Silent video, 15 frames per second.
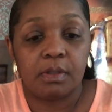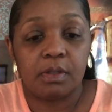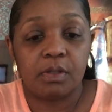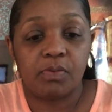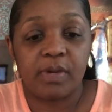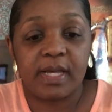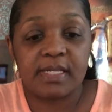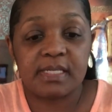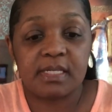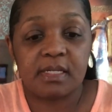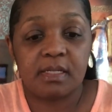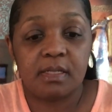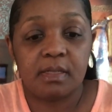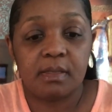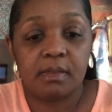the
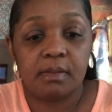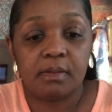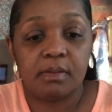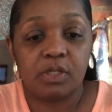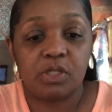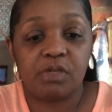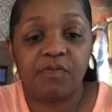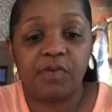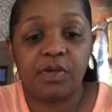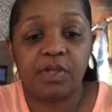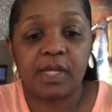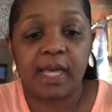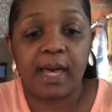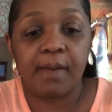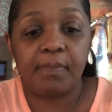resin. Just fill
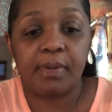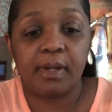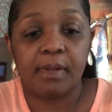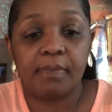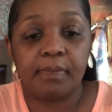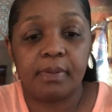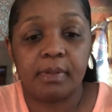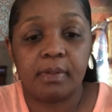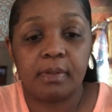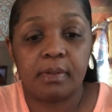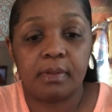the cap up,